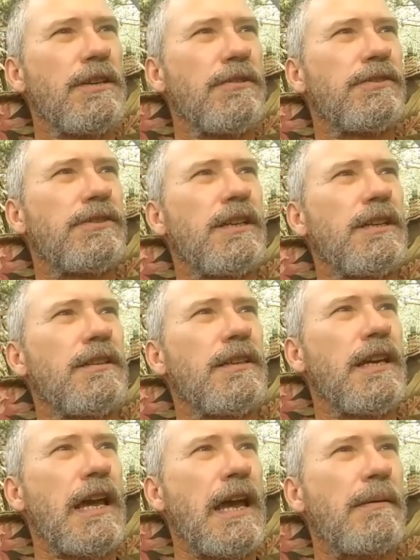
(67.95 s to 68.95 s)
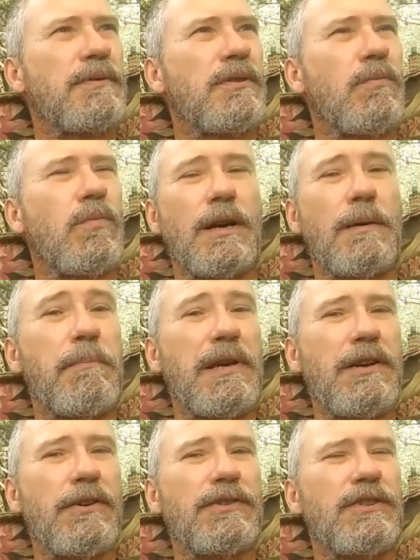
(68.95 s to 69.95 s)
You see the abs what
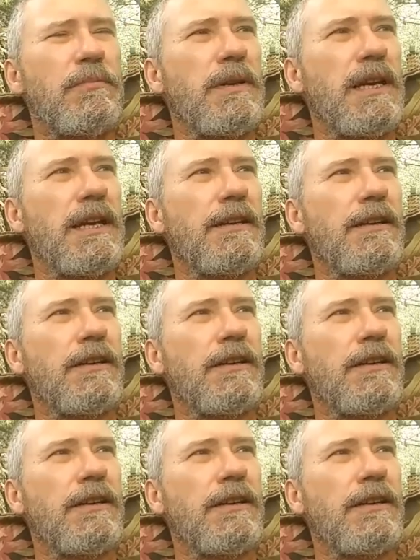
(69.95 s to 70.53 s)
appears to be,